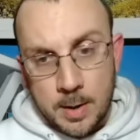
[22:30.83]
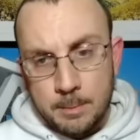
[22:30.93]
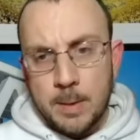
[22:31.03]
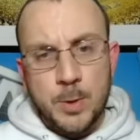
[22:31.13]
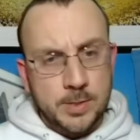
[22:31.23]

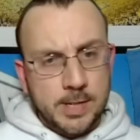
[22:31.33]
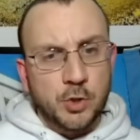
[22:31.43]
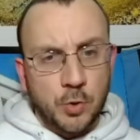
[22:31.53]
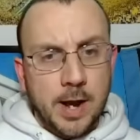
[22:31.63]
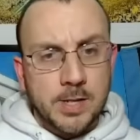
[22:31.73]
Maybe you could say
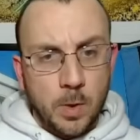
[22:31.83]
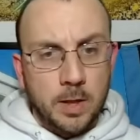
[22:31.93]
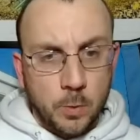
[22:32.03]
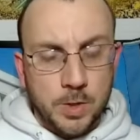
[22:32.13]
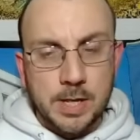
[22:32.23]
Trae as well,
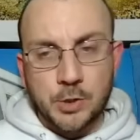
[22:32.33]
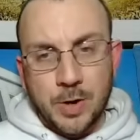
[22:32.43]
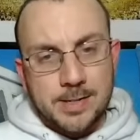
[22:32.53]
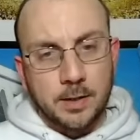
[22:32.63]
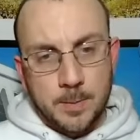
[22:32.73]
of course. Like
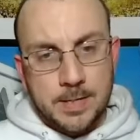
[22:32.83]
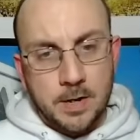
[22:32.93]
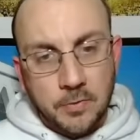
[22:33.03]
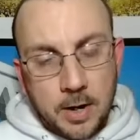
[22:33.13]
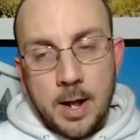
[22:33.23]
Trae's a little bit
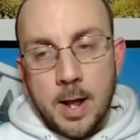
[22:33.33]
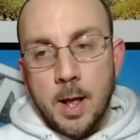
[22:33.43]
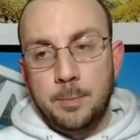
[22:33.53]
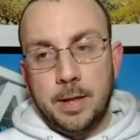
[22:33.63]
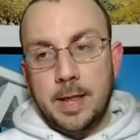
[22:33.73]
different,
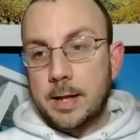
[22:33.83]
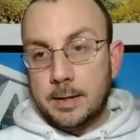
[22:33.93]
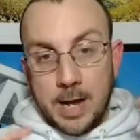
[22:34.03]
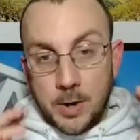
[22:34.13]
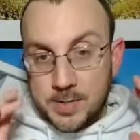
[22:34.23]
but like
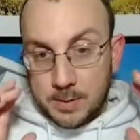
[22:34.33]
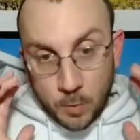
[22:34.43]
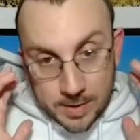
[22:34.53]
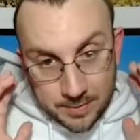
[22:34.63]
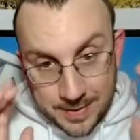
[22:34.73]
Garrison
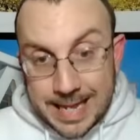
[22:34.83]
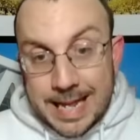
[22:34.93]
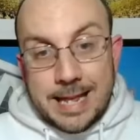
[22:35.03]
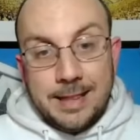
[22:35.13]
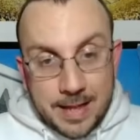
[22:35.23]
was
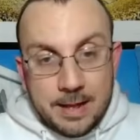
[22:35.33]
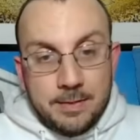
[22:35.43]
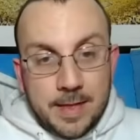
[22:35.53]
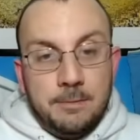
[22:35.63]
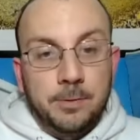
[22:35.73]

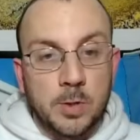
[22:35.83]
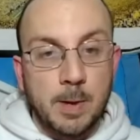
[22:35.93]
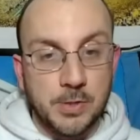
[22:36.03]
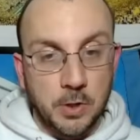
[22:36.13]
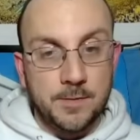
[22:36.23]
the floor
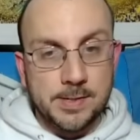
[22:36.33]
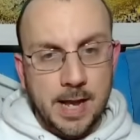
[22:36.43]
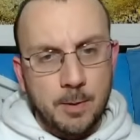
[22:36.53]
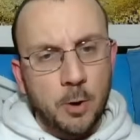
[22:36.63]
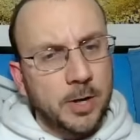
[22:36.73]
spacer in this
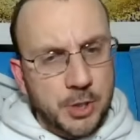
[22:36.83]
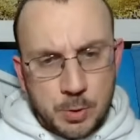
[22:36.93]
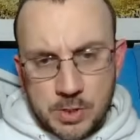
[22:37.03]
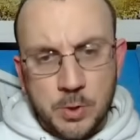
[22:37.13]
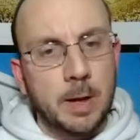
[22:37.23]
game. Hunter can
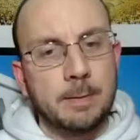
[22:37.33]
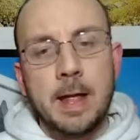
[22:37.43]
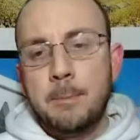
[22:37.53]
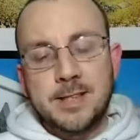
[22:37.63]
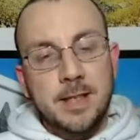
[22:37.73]
shoot too. Like
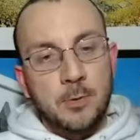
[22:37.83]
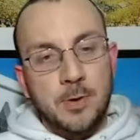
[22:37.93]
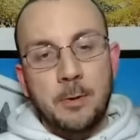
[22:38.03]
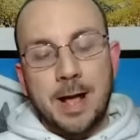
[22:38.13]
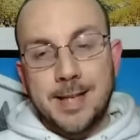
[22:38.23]
let's say
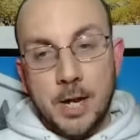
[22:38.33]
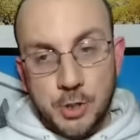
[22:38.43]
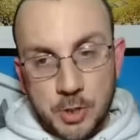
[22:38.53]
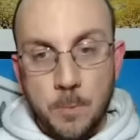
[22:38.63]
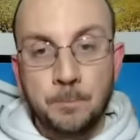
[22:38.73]
other guys can't
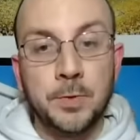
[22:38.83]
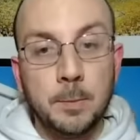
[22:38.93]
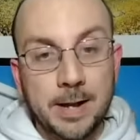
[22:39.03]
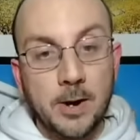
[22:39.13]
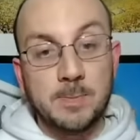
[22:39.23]
shoot,
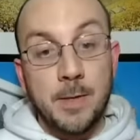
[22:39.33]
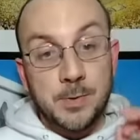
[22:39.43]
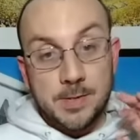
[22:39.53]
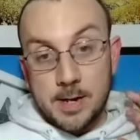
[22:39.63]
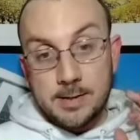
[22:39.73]
but Garrison
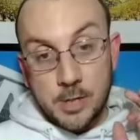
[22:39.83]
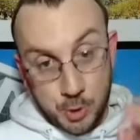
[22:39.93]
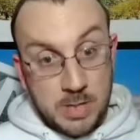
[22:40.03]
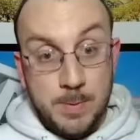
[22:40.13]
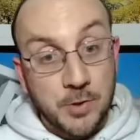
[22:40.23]
Mathews is a
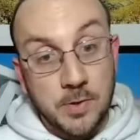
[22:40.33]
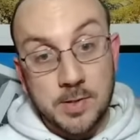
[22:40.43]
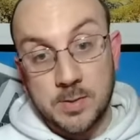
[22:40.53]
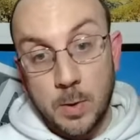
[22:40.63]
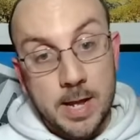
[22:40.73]
shooting specialist.
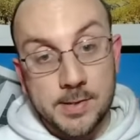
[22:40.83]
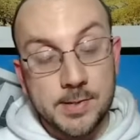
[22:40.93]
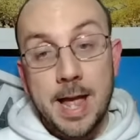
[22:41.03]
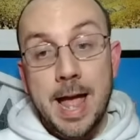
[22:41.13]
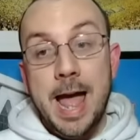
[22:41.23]
That's what he
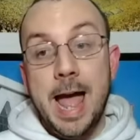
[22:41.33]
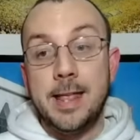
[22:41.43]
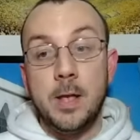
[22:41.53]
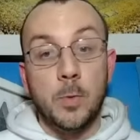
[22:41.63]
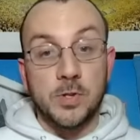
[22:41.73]
is,
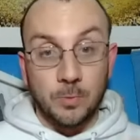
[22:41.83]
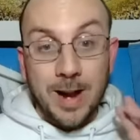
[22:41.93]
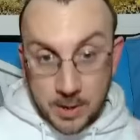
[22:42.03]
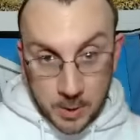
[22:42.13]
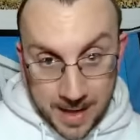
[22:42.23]
and he was
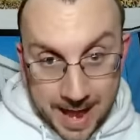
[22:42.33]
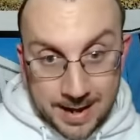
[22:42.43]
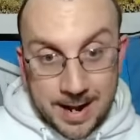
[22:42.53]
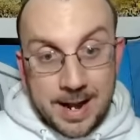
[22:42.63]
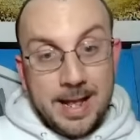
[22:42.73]
ready to do
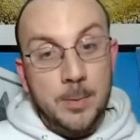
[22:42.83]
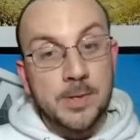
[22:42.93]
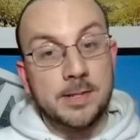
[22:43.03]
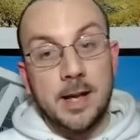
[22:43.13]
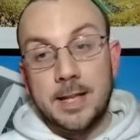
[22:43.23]
that. He
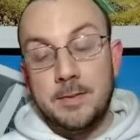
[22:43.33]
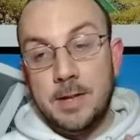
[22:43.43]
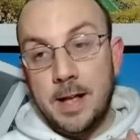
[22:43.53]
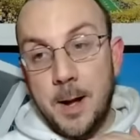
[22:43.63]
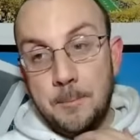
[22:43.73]
was
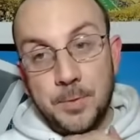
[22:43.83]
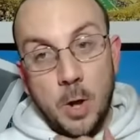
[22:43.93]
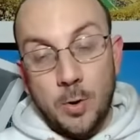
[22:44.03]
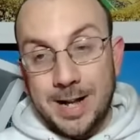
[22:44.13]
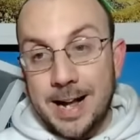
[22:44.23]
giving
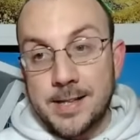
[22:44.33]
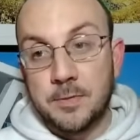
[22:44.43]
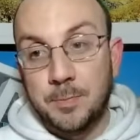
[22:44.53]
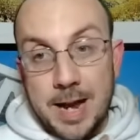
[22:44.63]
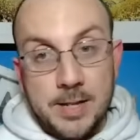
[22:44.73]
all kinds
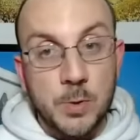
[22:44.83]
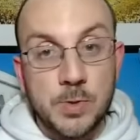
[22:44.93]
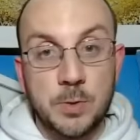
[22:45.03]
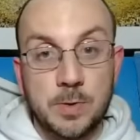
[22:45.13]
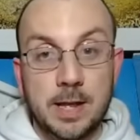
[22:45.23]
of
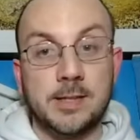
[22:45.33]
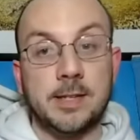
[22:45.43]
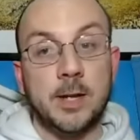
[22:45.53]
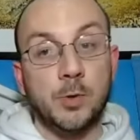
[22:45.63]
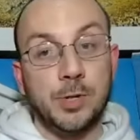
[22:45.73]
platitudes to the
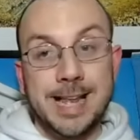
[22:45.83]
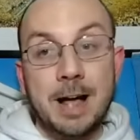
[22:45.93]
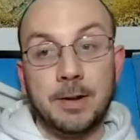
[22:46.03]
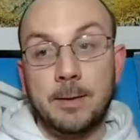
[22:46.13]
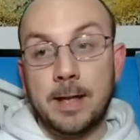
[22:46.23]
assistant coaching
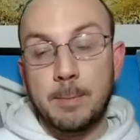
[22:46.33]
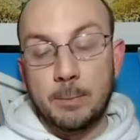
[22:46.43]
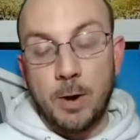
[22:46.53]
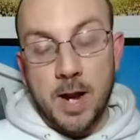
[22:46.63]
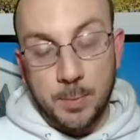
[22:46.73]
staff, keeping
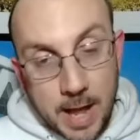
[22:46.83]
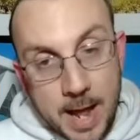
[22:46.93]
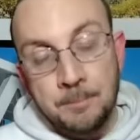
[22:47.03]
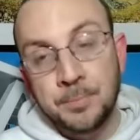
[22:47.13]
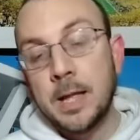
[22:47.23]
him ready to
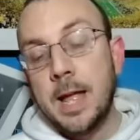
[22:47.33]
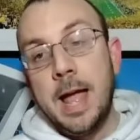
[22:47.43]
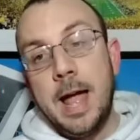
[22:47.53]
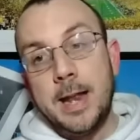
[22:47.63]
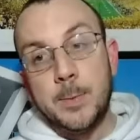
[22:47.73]
play,
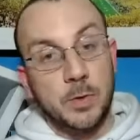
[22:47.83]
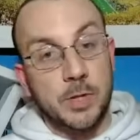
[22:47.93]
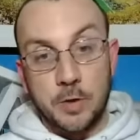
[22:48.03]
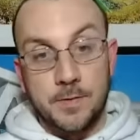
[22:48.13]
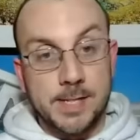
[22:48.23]
and he was
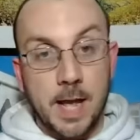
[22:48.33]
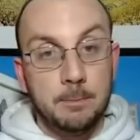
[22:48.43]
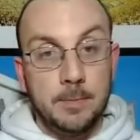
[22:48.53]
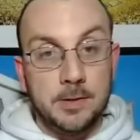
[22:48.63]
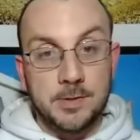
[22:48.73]
really good in this game.
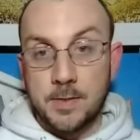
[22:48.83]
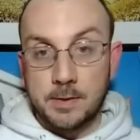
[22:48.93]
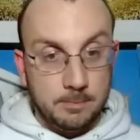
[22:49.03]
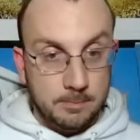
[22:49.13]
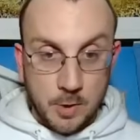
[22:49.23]
There's
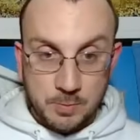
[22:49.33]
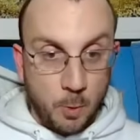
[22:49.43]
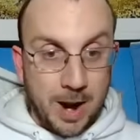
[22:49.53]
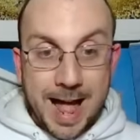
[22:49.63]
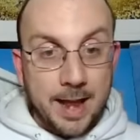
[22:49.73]
nothing much
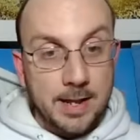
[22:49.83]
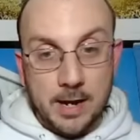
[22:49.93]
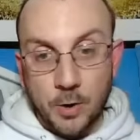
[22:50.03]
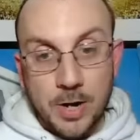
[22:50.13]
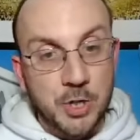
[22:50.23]
more to add. He
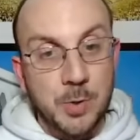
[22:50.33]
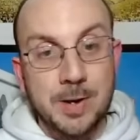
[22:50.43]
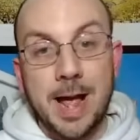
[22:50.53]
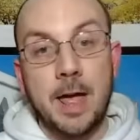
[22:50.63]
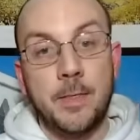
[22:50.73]
had a great shooting
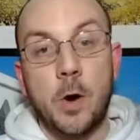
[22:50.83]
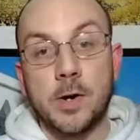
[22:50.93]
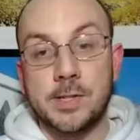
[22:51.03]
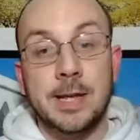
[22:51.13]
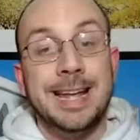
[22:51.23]
night, and the
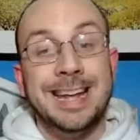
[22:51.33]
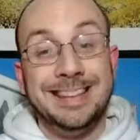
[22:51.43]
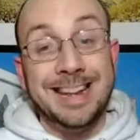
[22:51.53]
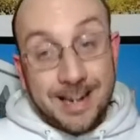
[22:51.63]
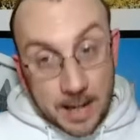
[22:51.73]
Hawks
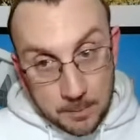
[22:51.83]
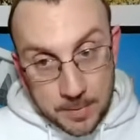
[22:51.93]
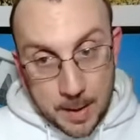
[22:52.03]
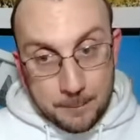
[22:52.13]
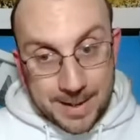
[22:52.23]
needed him
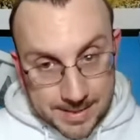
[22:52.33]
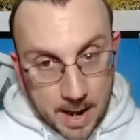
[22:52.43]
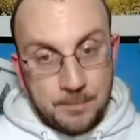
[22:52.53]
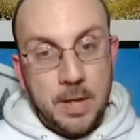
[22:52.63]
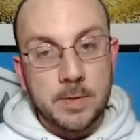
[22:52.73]
big
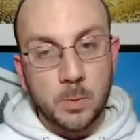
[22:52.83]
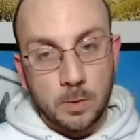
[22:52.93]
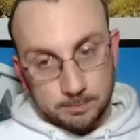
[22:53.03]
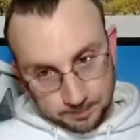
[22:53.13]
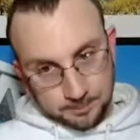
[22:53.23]
time in this one.